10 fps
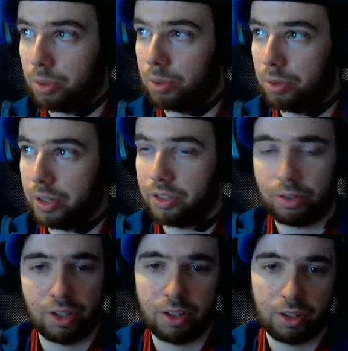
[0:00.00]
crit's
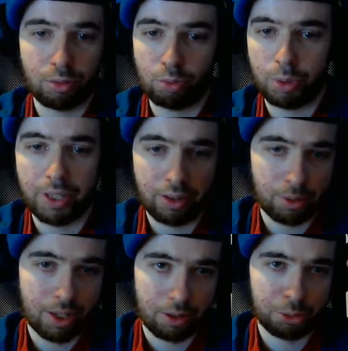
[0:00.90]
great because we win the
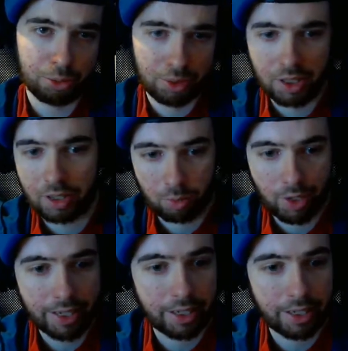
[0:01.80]
round. Yay.